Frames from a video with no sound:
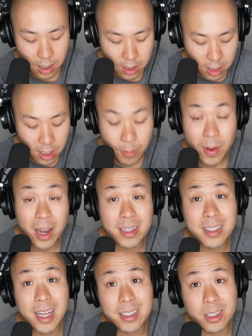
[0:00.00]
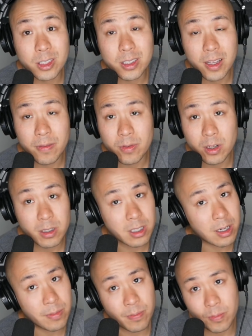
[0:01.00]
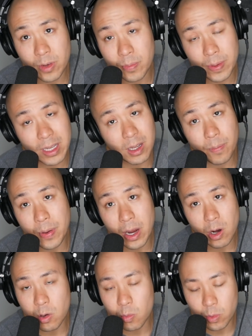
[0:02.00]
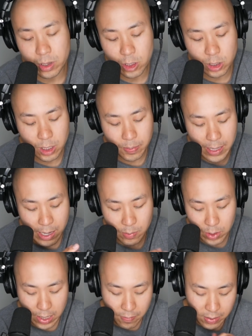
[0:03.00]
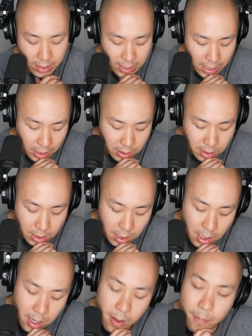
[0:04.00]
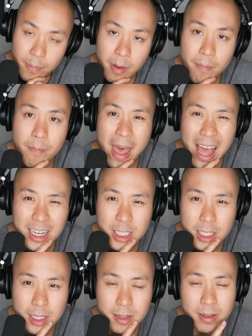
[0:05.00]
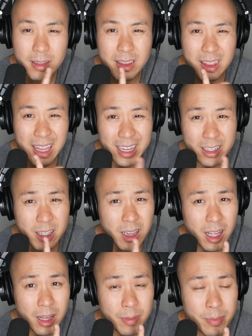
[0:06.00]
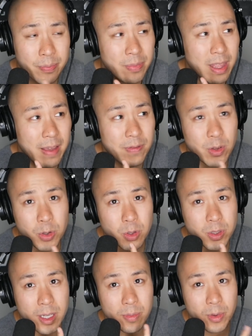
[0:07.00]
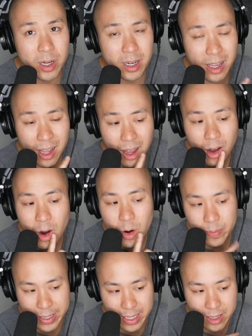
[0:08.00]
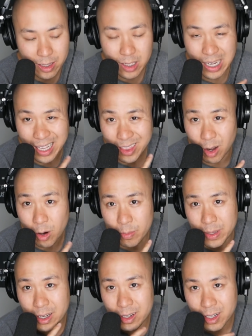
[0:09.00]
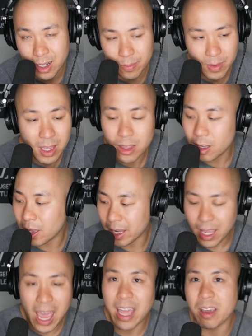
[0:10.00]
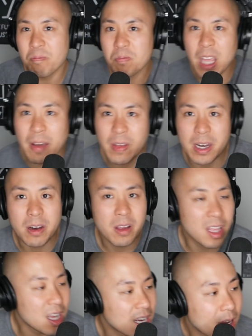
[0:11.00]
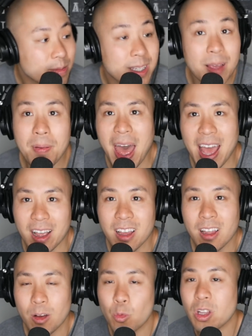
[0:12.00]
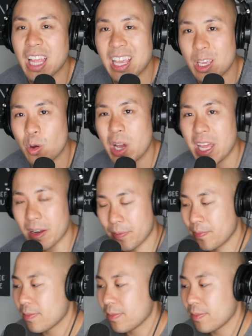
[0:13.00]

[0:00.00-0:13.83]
you're commoditizing yourself. You're being compared with your GPA with everything else. But imagine like a club, if you knew someone, a homie, you got the homie hookup. They're like, hey, Kevin, come to the back. We'll let you in.